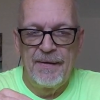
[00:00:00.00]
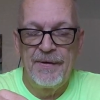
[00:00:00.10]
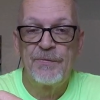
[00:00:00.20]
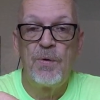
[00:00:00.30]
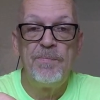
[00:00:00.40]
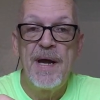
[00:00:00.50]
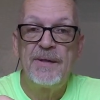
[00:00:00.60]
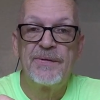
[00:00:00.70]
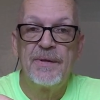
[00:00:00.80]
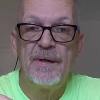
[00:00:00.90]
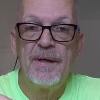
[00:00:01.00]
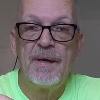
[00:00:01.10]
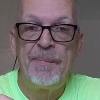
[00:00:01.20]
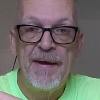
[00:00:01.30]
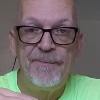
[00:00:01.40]
this one makes
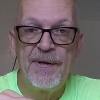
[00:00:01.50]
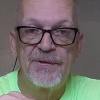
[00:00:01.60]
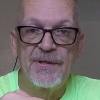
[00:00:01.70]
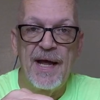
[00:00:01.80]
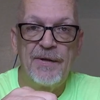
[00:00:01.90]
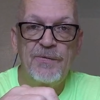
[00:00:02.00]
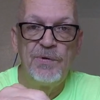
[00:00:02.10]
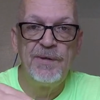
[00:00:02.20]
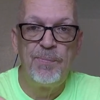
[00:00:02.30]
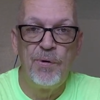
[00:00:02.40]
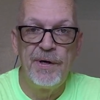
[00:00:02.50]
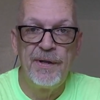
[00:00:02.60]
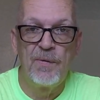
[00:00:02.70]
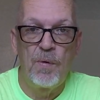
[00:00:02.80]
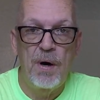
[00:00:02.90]
bait fish sounds when you put it
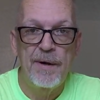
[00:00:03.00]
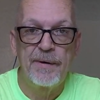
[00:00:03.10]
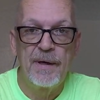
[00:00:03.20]
in the water.